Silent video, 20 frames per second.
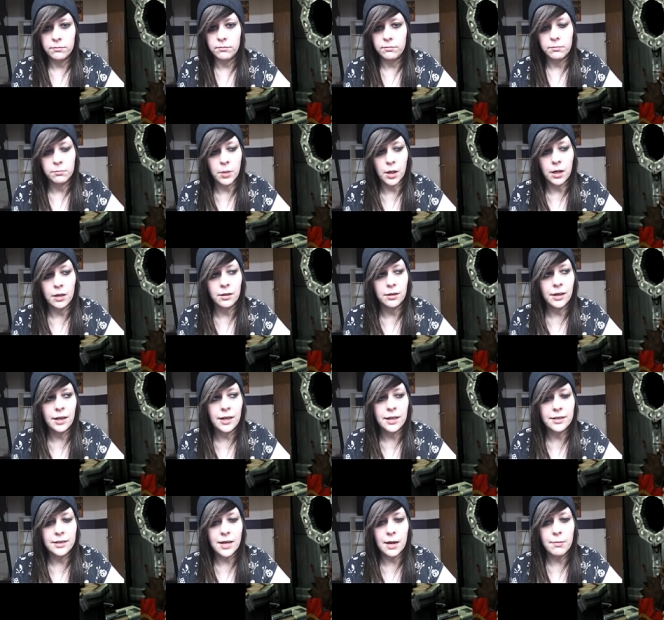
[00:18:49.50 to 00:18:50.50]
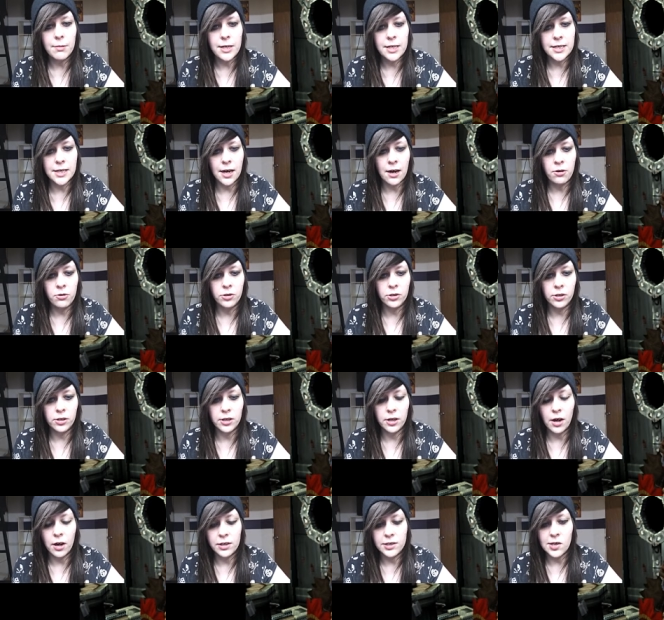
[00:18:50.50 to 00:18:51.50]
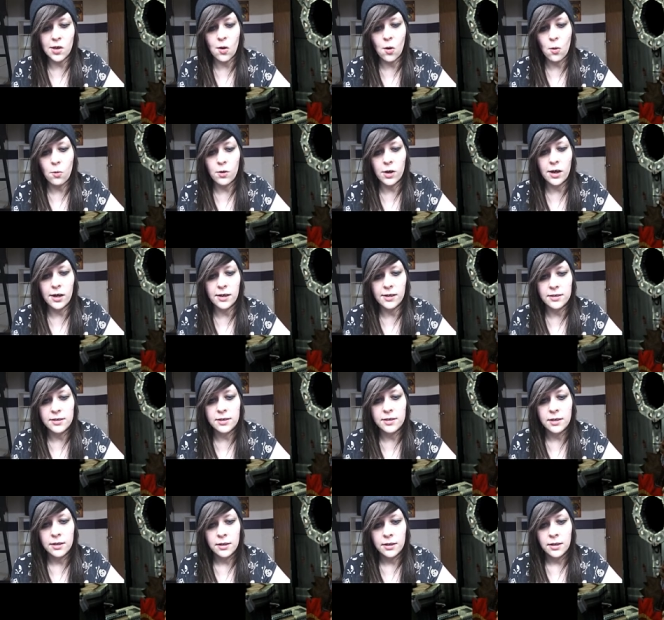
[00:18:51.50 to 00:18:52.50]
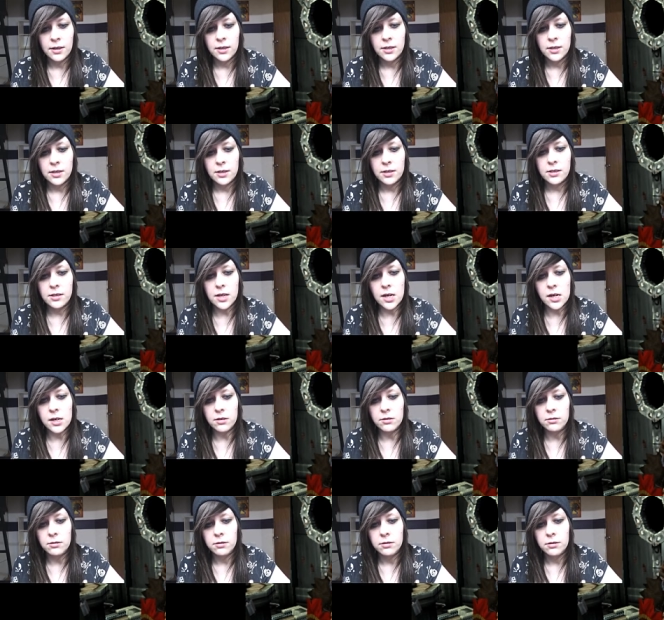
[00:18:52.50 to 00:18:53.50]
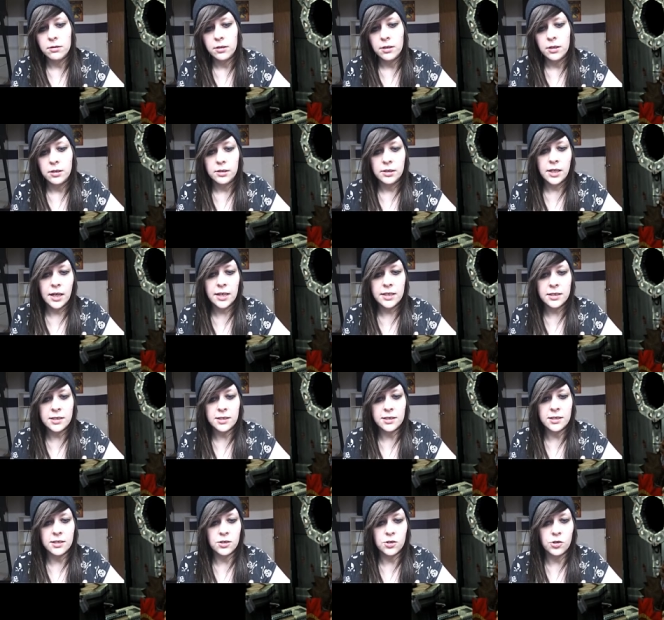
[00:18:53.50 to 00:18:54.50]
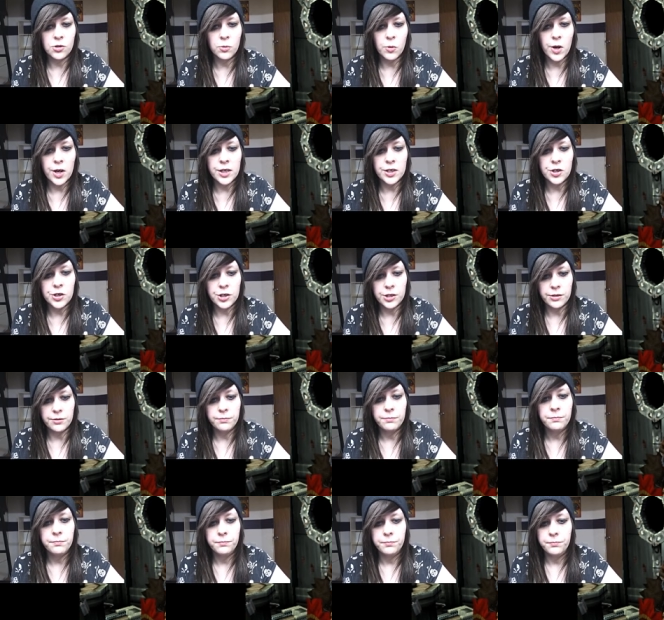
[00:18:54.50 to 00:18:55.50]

Paulette, Debbie Downer, as always. So, that's the situation.